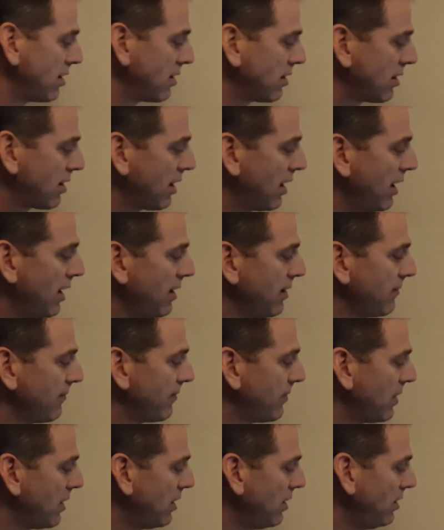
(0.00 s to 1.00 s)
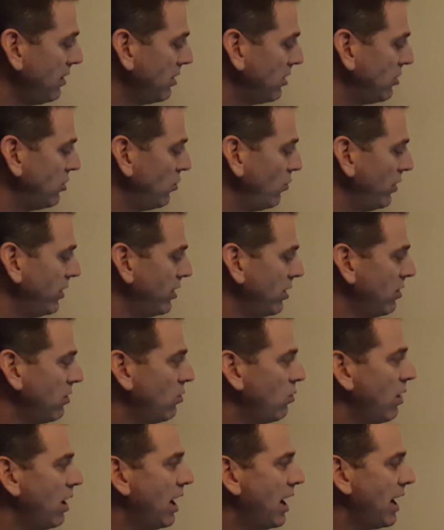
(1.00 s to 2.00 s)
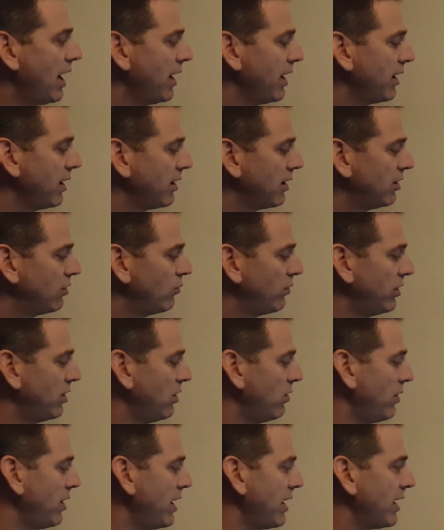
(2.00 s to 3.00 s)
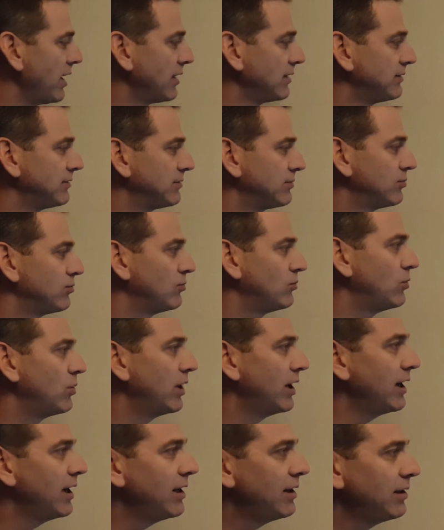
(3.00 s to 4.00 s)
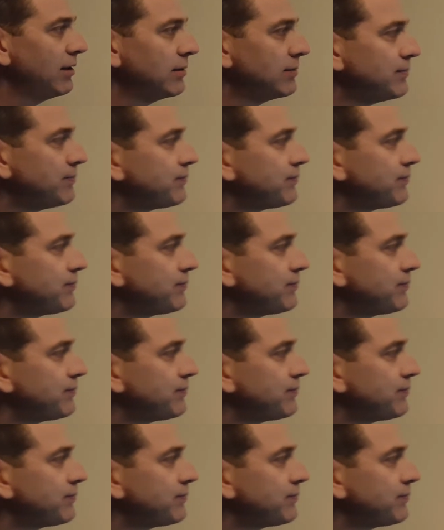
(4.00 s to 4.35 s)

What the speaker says: Okay. Do we know y? And do we know x? Well,